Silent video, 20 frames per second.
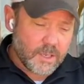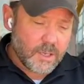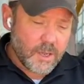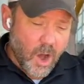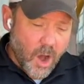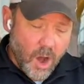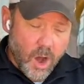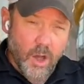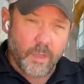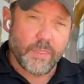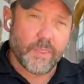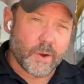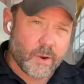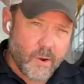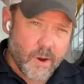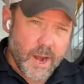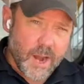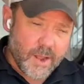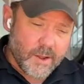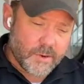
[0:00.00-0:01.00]
on the
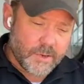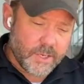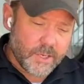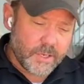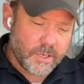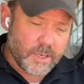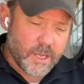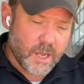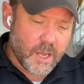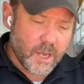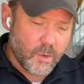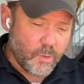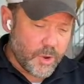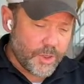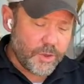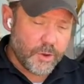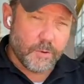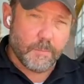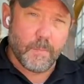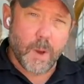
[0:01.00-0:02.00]
ground
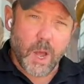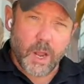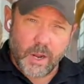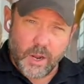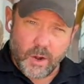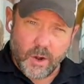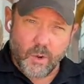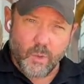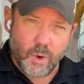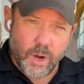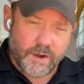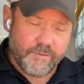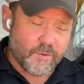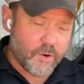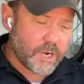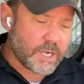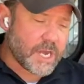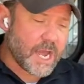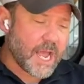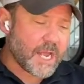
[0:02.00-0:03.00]
with your bucket or whatever
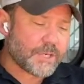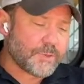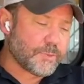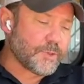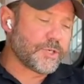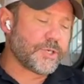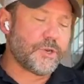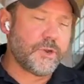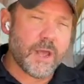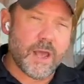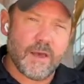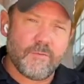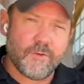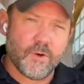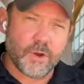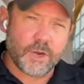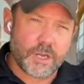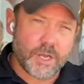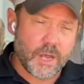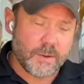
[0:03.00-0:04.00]
attachment you have
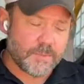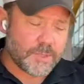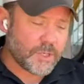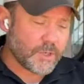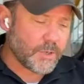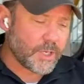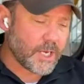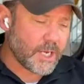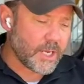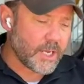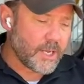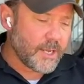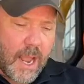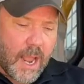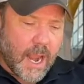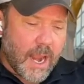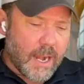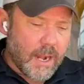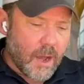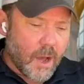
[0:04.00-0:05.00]
hooked up to it.
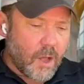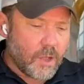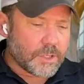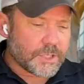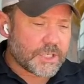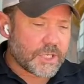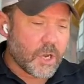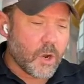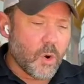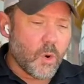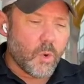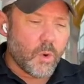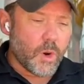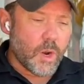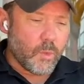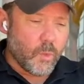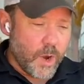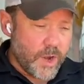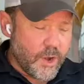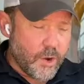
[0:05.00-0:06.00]
And also,
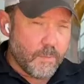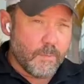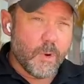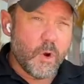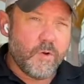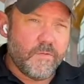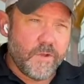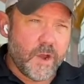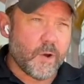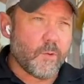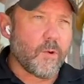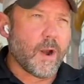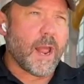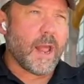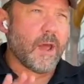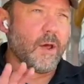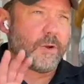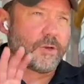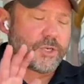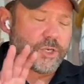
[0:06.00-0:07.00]
when you're moving
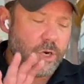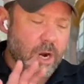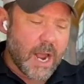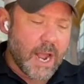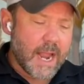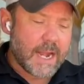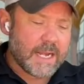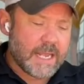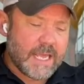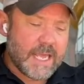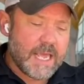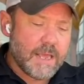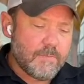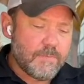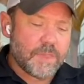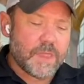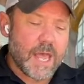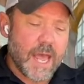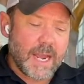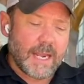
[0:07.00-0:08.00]
around, try and keep
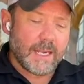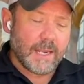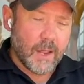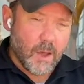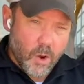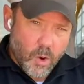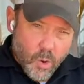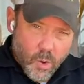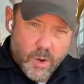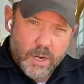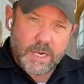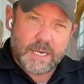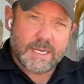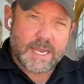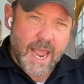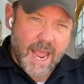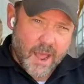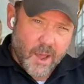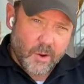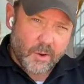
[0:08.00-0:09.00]
that load
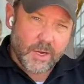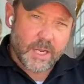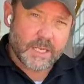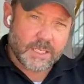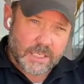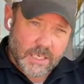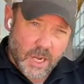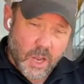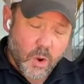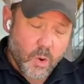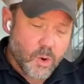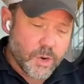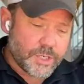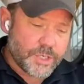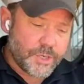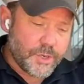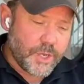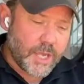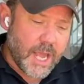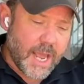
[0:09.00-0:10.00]
down as low as
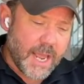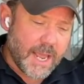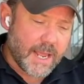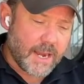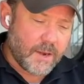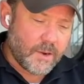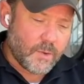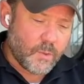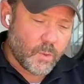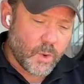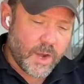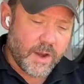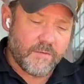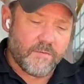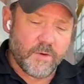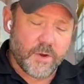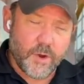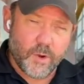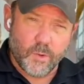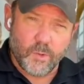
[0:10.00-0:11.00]
you can
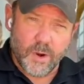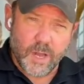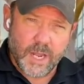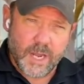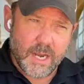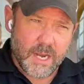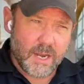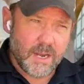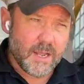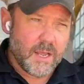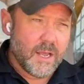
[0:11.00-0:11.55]
whenever you're running.